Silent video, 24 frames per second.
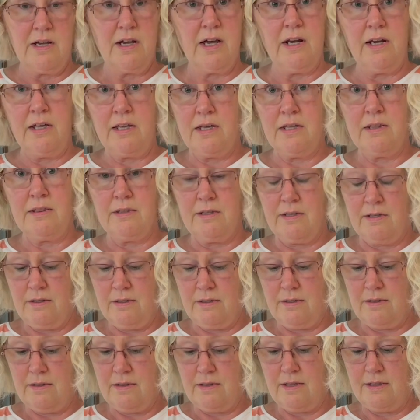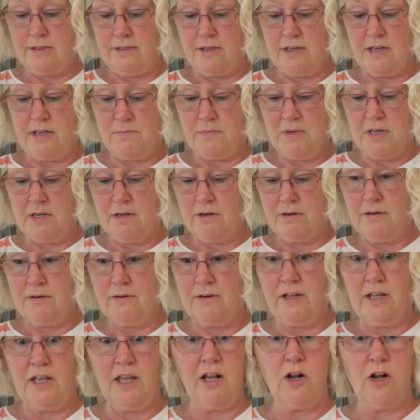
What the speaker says: kind of get the theme here.